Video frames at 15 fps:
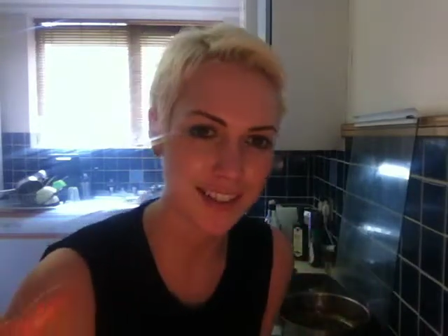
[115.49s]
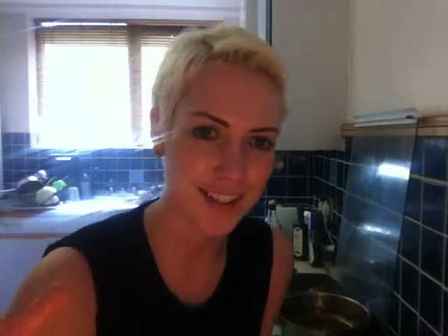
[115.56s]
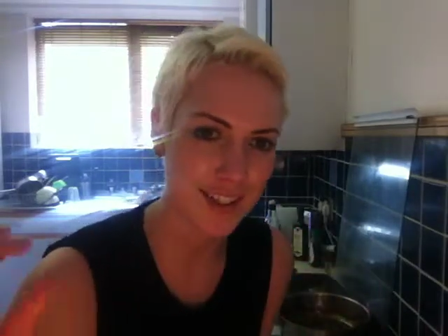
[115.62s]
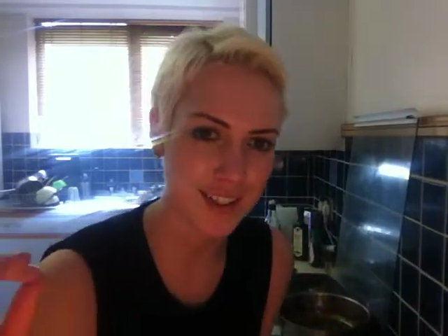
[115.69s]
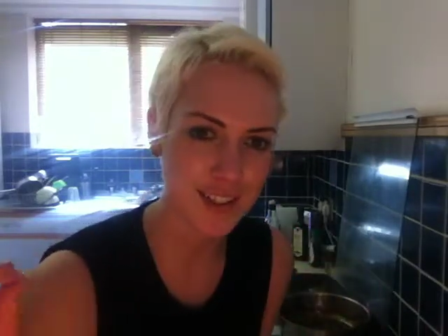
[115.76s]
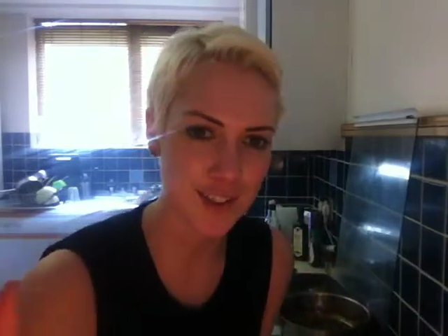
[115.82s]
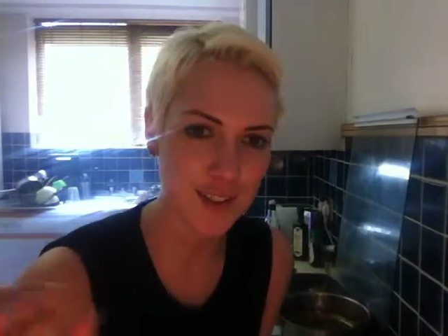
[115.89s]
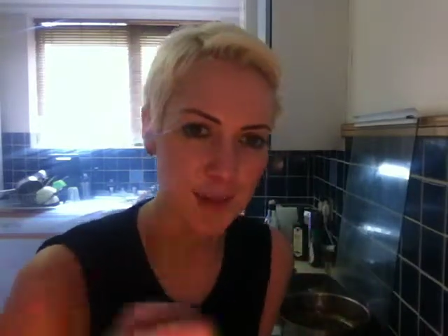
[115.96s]
and
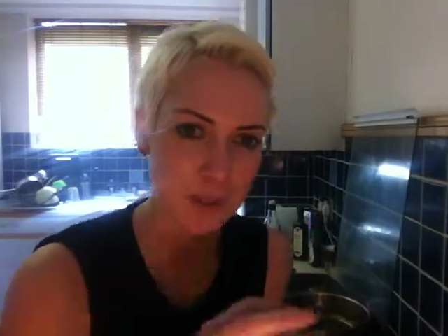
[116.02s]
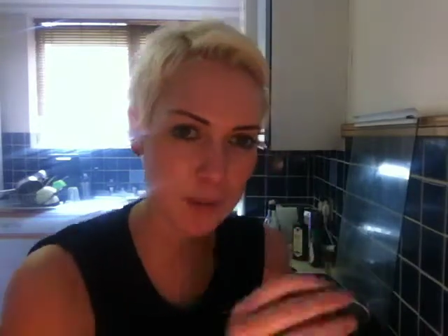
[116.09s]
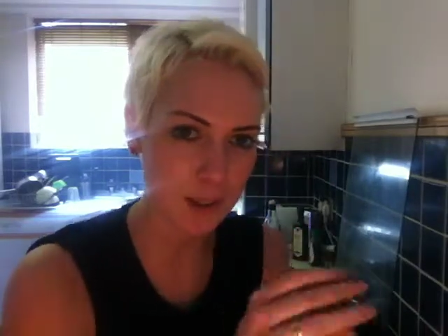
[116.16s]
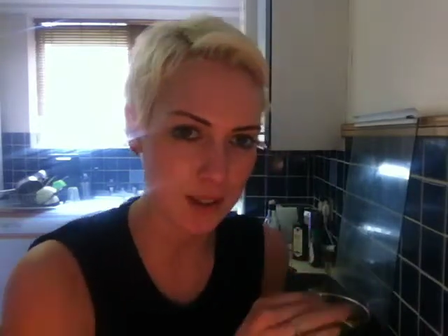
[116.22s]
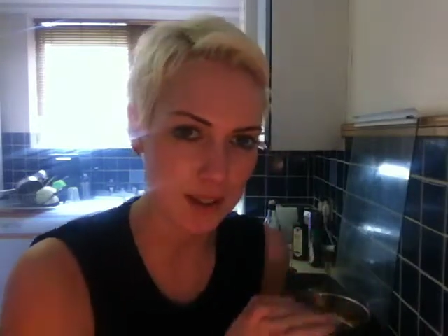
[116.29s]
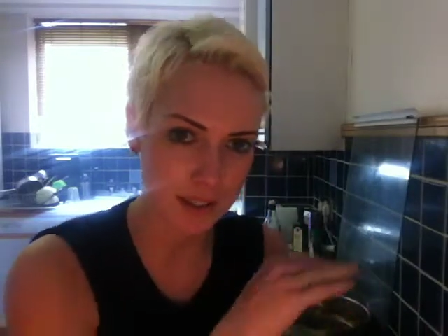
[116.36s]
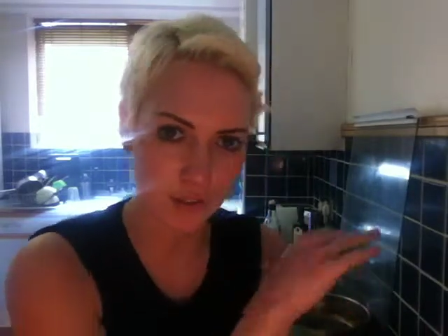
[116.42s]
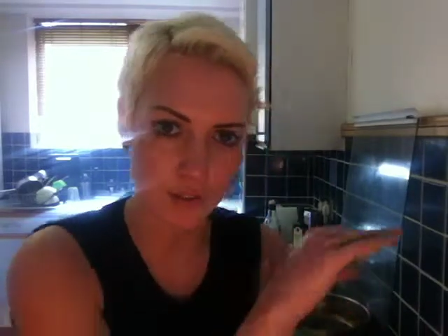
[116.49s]
it's just a
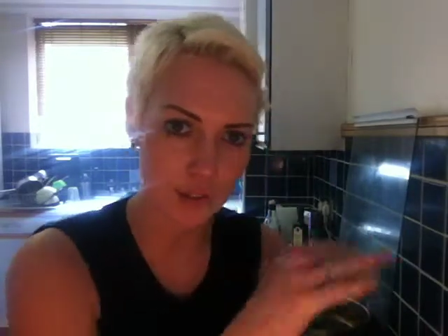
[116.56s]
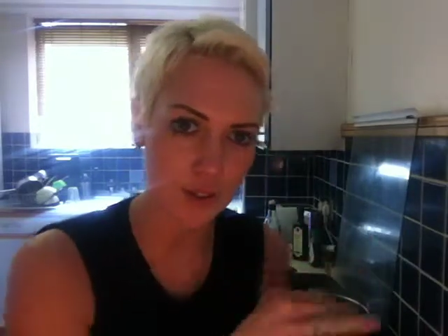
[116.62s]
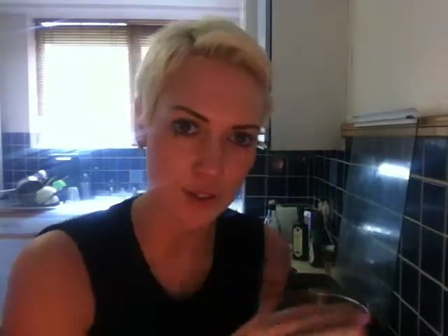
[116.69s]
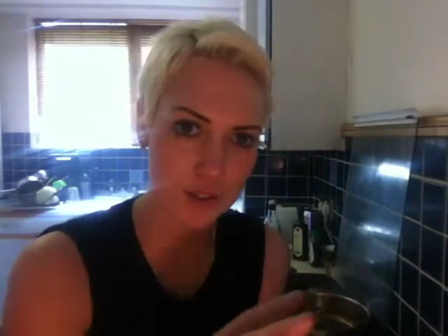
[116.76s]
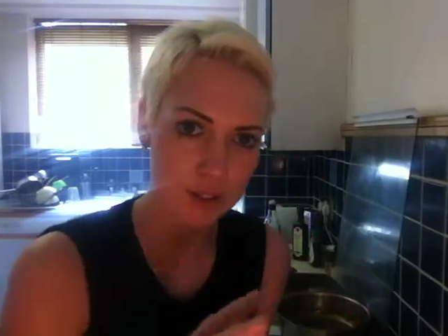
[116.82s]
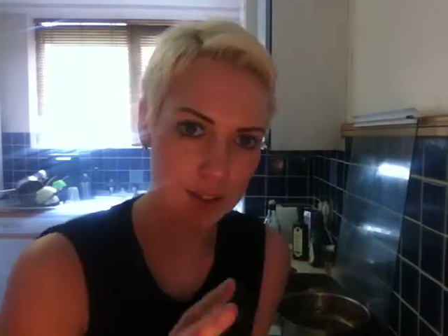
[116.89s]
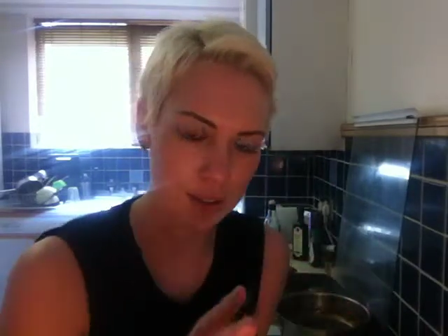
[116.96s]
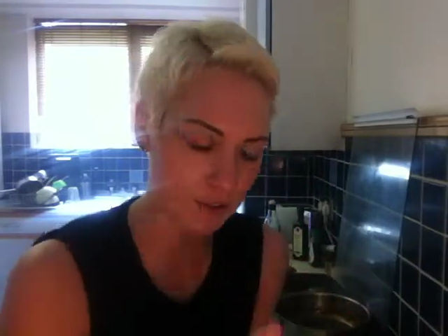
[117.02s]
bit
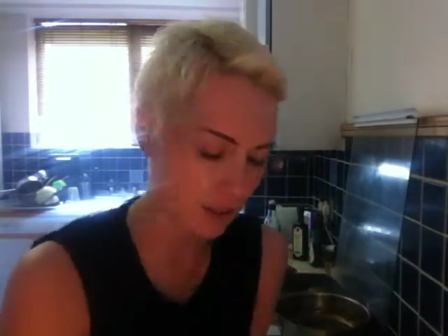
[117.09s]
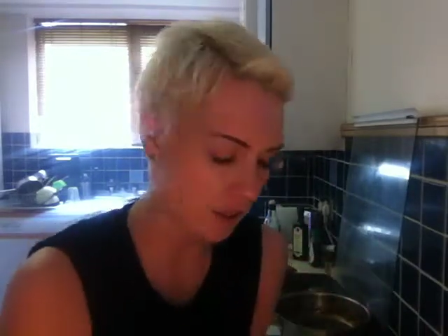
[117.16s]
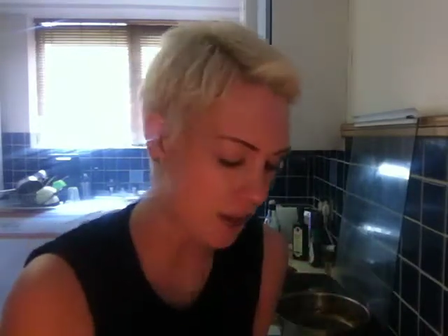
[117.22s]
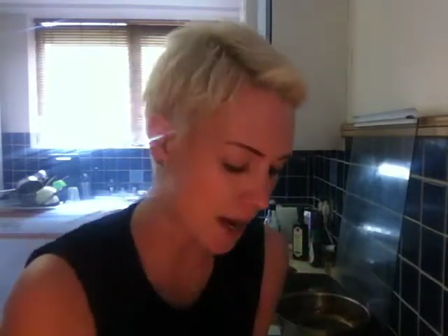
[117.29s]
difficult to do it